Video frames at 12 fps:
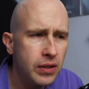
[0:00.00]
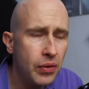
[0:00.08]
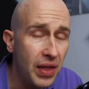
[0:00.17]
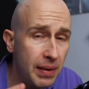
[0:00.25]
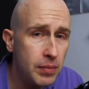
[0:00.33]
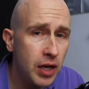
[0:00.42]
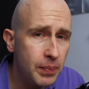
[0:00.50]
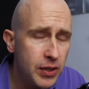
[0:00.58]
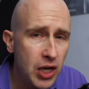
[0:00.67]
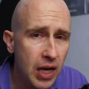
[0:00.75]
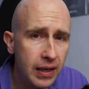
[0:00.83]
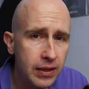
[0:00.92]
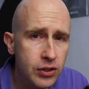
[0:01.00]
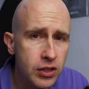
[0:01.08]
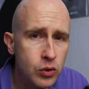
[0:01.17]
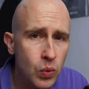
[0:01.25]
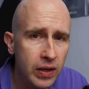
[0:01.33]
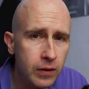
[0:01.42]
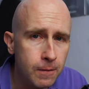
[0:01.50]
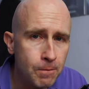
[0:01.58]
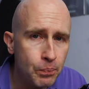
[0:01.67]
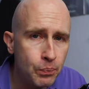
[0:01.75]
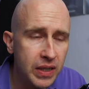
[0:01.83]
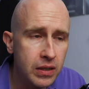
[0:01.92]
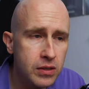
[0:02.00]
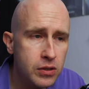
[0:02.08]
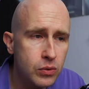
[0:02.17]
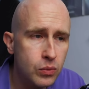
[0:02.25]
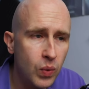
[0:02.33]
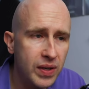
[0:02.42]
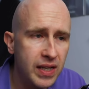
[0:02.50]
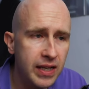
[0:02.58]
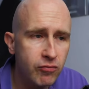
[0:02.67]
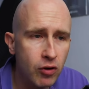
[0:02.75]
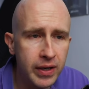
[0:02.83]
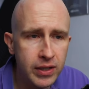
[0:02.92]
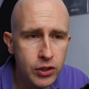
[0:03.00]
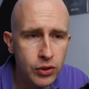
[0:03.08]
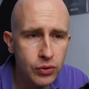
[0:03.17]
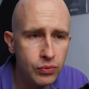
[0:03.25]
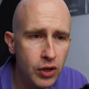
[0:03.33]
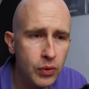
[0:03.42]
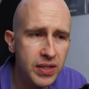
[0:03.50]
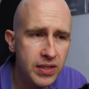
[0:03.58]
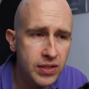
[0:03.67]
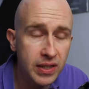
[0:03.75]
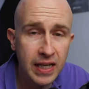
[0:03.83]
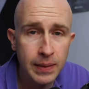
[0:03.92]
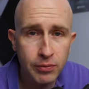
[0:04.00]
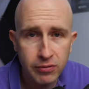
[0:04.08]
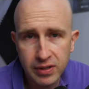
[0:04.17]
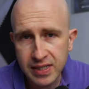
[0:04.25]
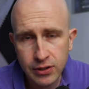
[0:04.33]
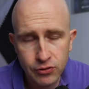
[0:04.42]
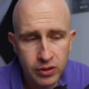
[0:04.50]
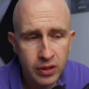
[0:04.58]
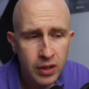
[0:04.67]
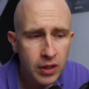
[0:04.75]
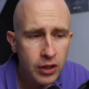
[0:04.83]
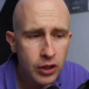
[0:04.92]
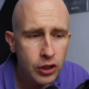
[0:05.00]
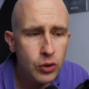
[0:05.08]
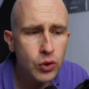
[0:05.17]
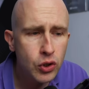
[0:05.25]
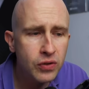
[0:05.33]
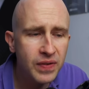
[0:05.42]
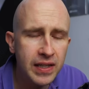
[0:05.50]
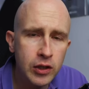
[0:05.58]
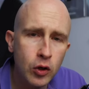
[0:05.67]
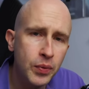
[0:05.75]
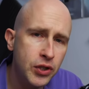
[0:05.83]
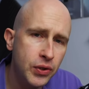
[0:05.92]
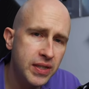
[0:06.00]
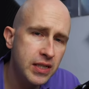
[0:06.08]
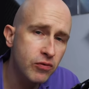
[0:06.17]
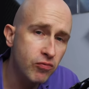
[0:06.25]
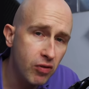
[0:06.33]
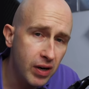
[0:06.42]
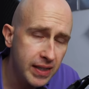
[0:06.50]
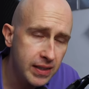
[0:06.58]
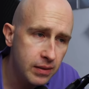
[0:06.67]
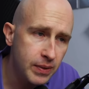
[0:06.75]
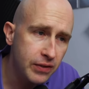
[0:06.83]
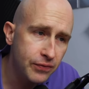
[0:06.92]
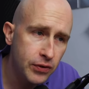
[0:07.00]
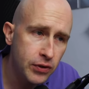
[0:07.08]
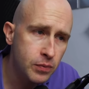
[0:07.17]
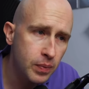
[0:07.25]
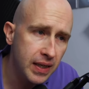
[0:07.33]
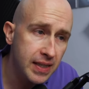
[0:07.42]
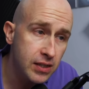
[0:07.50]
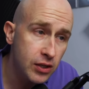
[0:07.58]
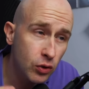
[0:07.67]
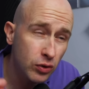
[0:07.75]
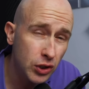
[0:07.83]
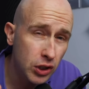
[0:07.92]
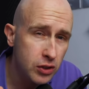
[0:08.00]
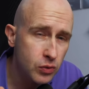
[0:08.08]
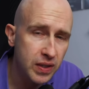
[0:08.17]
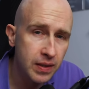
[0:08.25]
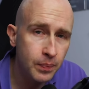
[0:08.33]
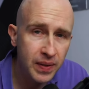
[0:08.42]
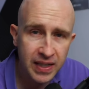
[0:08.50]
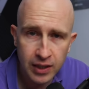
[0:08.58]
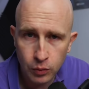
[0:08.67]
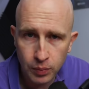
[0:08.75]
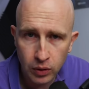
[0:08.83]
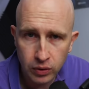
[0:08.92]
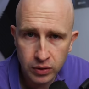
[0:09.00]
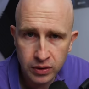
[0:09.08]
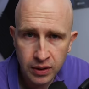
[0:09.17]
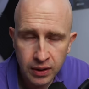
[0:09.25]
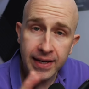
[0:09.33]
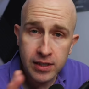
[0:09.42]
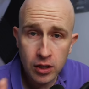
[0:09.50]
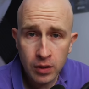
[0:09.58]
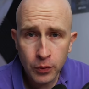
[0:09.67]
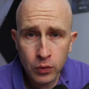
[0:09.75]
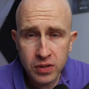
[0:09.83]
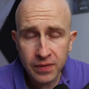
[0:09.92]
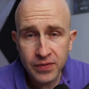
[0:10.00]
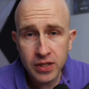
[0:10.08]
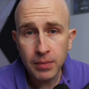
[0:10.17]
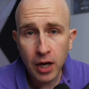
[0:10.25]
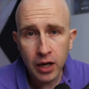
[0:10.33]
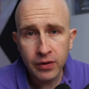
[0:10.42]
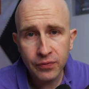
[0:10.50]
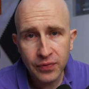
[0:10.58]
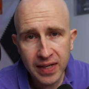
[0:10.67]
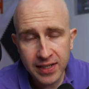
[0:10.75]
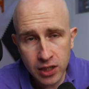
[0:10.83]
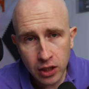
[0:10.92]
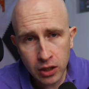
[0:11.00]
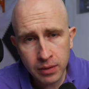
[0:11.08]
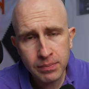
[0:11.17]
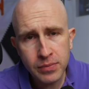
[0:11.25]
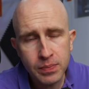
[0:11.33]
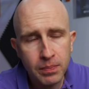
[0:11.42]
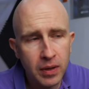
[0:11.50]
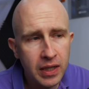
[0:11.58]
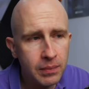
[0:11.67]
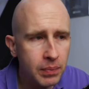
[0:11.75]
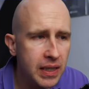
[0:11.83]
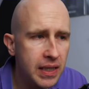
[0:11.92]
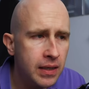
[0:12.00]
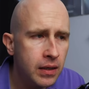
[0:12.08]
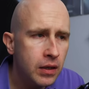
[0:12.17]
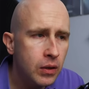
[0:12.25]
that might be challenged as well, because when they write to notice to keeper, etc., you should have had the opportunity to write to them in the first place, not just with a PO box. Examples of some unfair terms might be,